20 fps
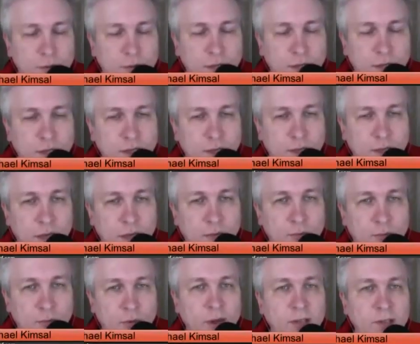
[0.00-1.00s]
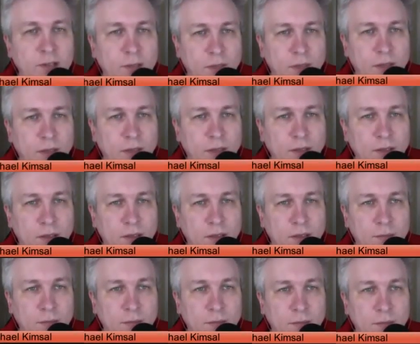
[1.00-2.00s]
because I might break something this
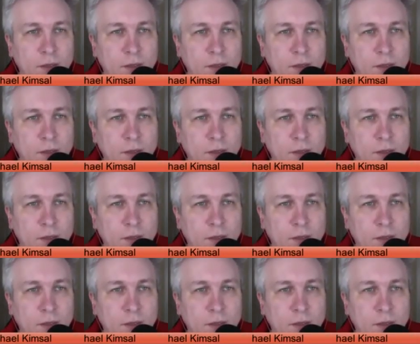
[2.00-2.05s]
time.